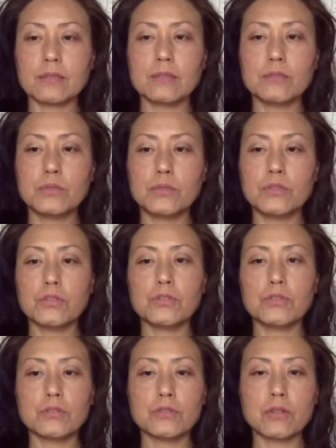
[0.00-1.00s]
The more
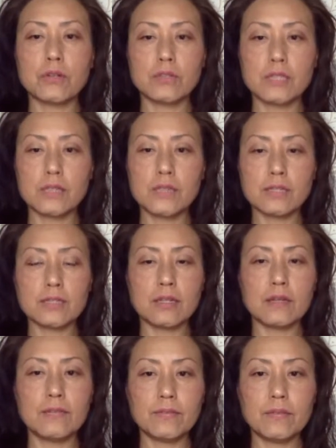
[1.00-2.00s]
you cultivate
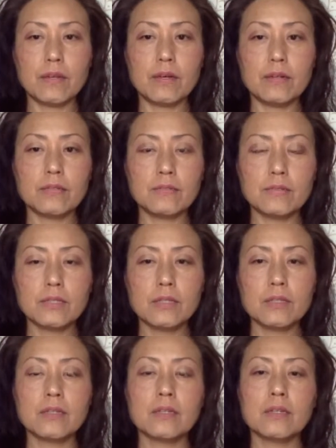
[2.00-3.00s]
self-love,
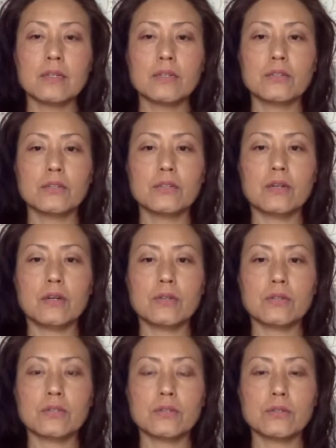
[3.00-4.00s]
you're
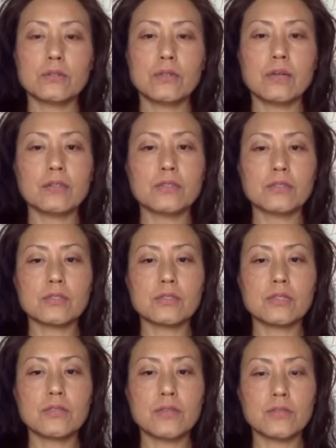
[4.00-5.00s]
also not just
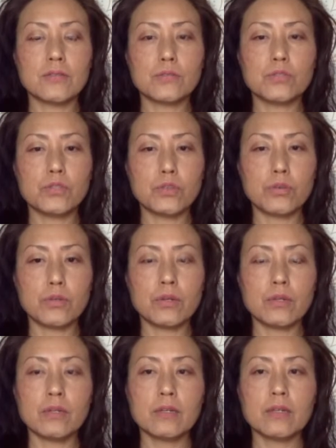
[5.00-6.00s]
giving from
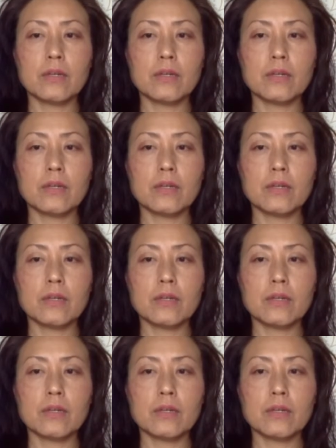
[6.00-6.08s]
joy,